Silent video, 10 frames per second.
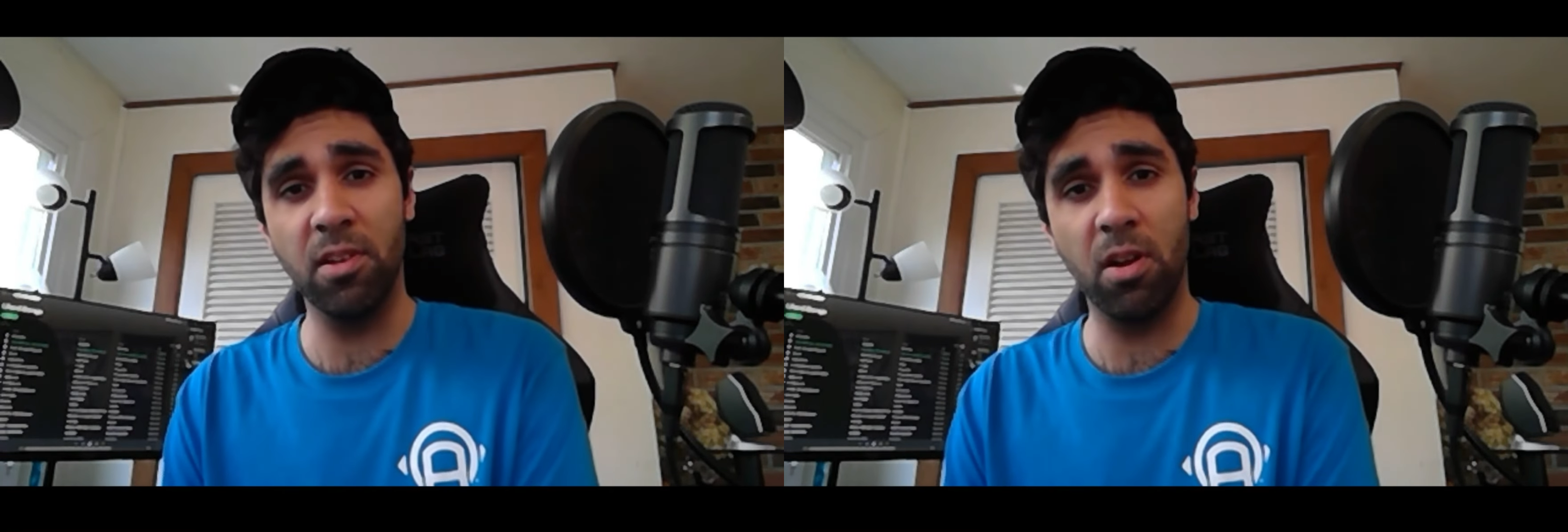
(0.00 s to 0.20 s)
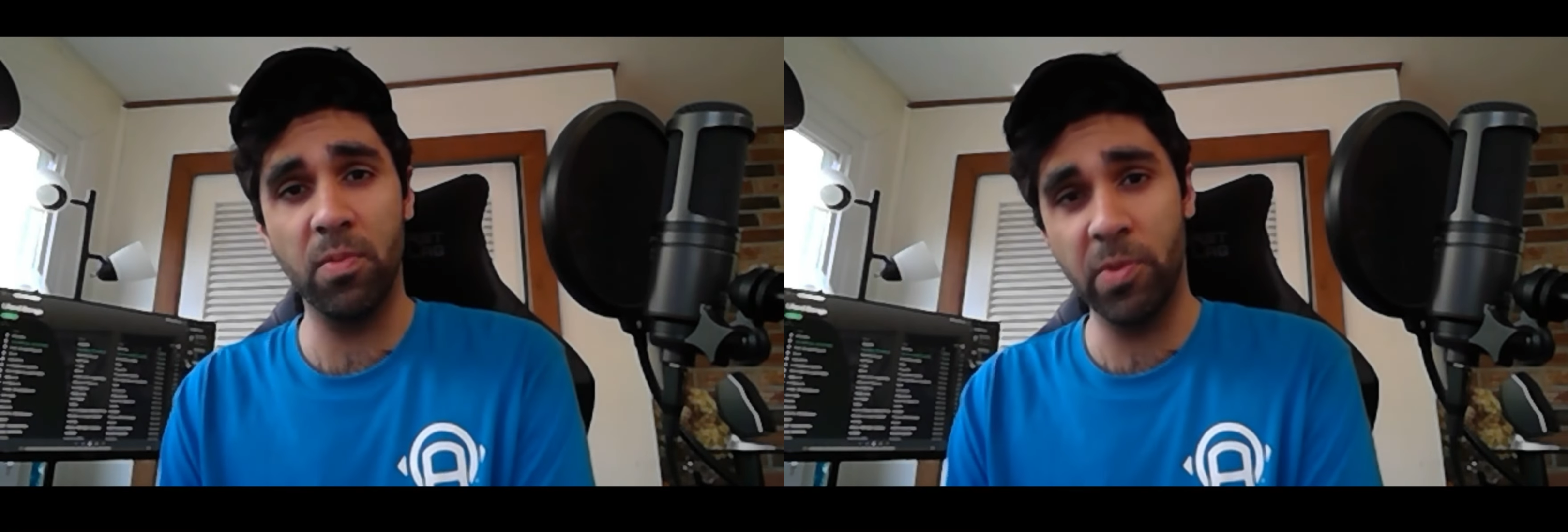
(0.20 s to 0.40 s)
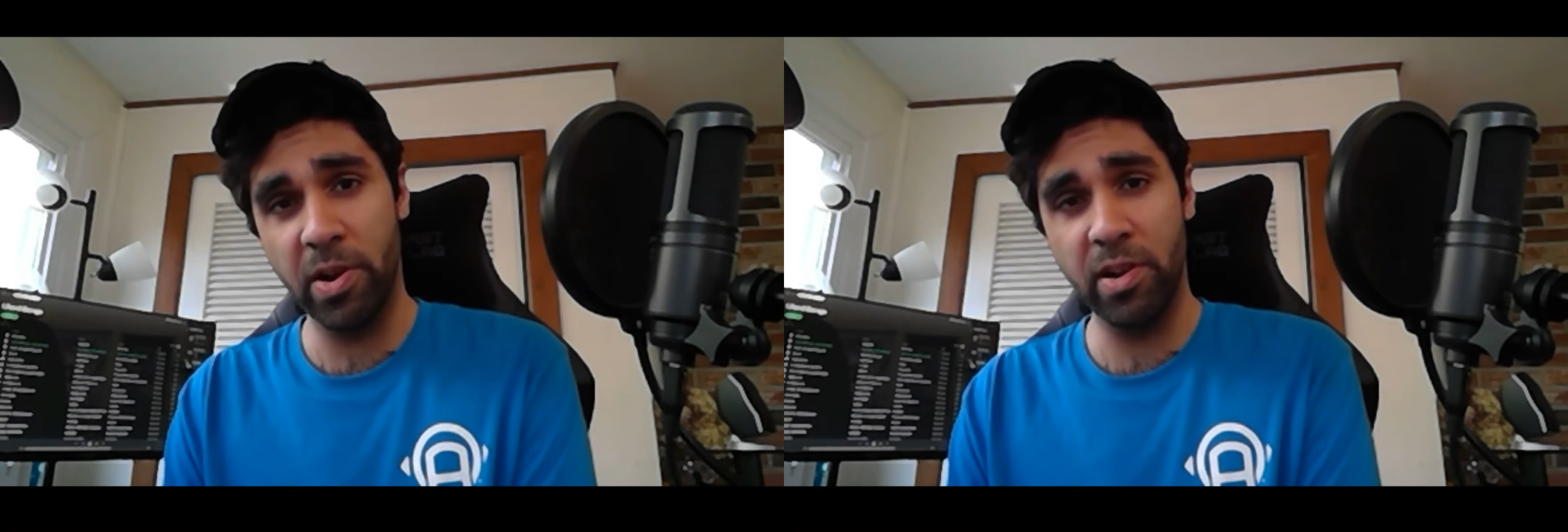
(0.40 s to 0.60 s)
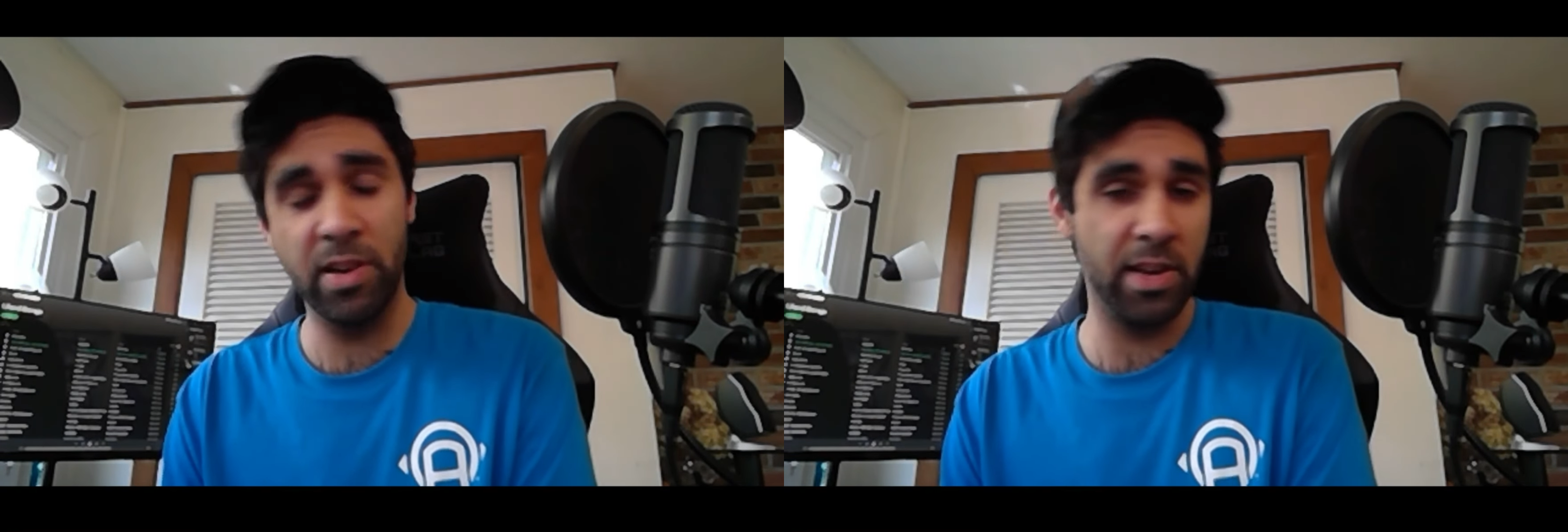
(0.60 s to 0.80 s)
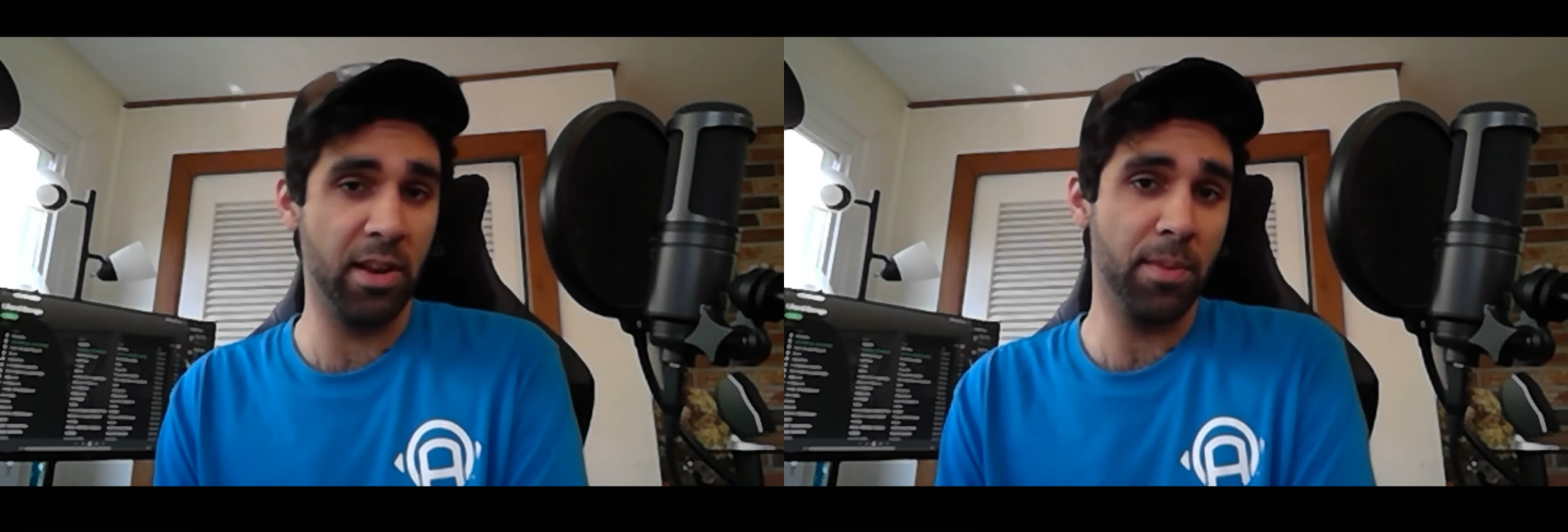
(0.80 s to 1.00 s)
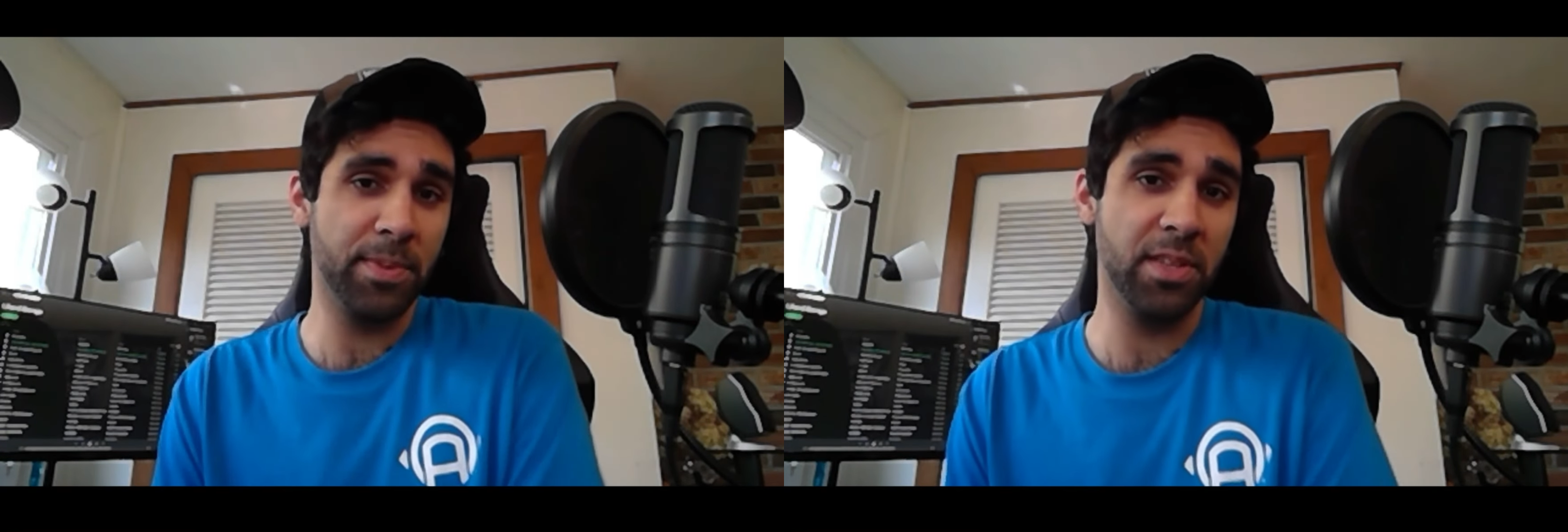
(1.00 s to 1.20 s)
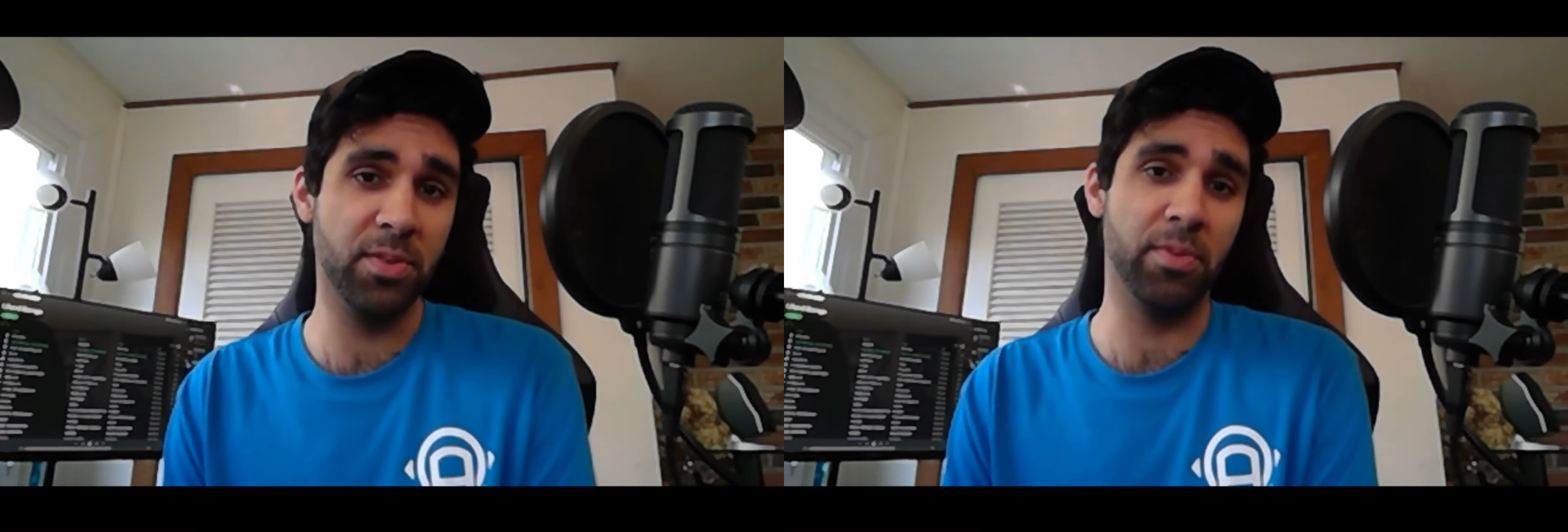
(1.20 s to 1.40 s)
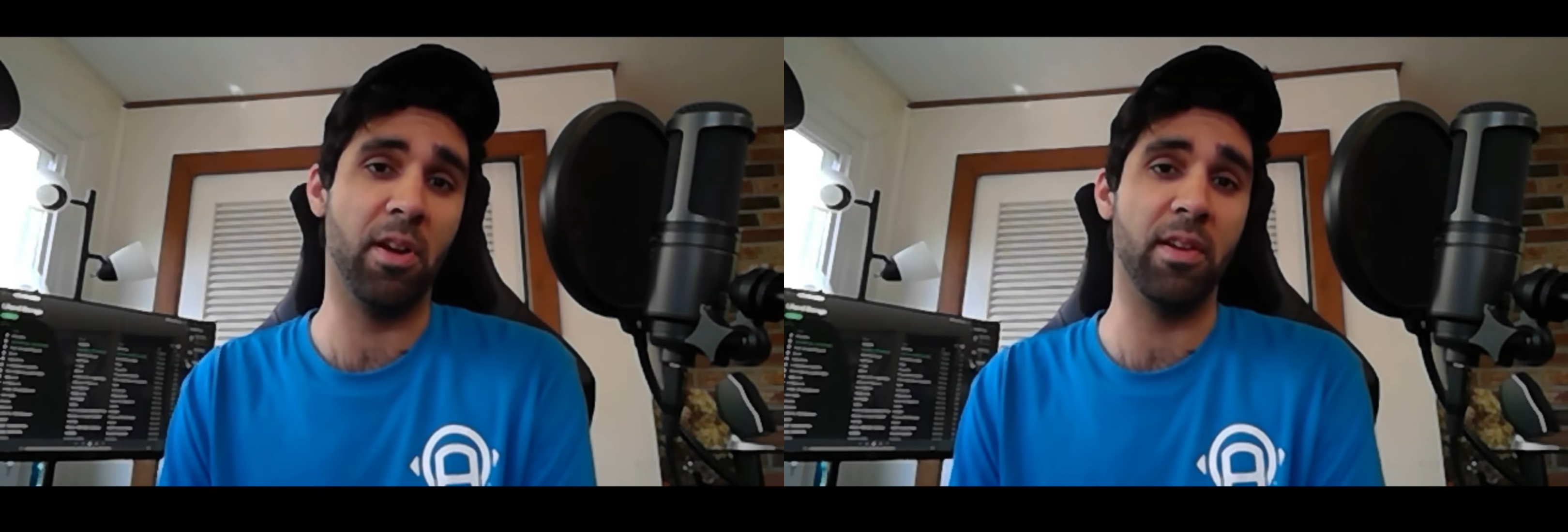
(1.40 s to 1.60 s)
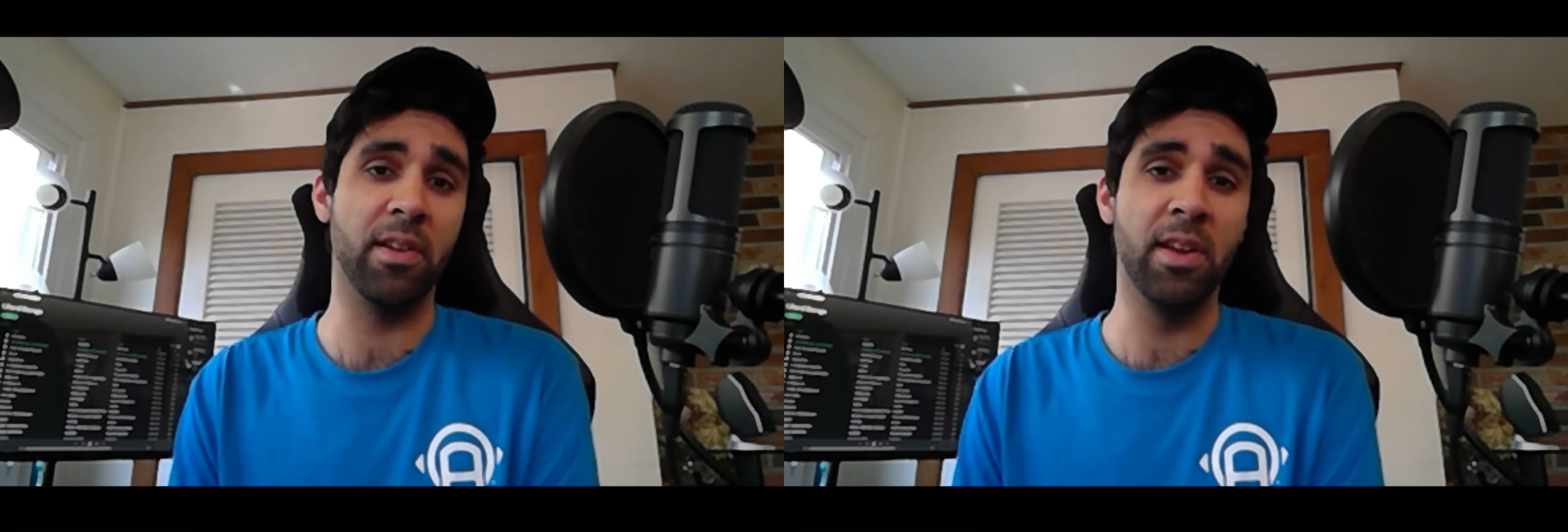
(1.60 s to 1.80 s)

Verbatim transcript: hardware and an update to an our